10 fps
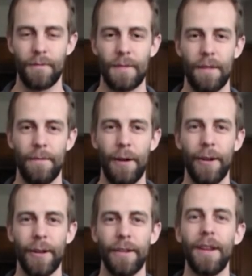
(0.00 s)
Very
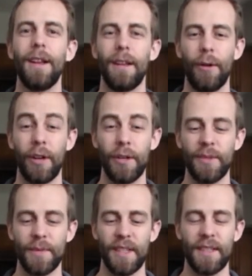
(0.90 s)
good. Now we're gonna do some
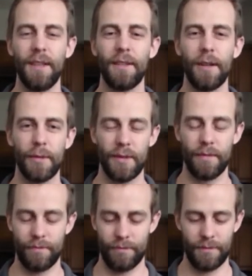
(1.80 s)
16th notes.
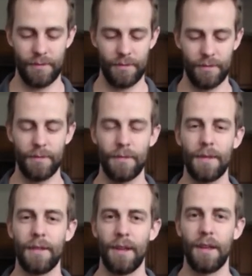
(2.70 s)

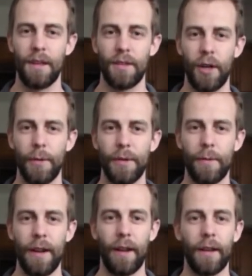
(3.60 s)
Starting with
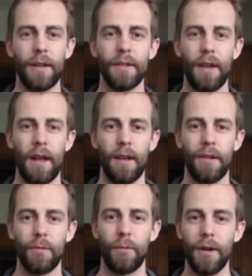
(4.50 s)
right hand.
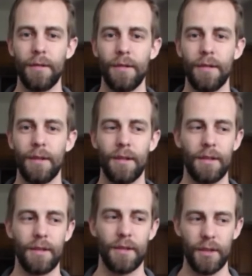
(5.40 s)
And 1,
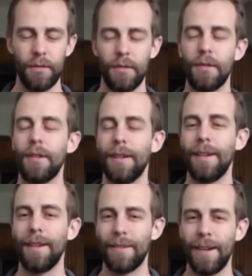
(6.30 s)
2,
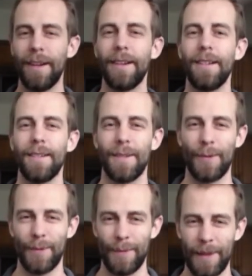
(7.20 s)
ready,
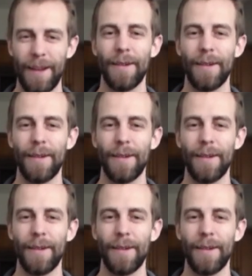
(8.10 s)
play.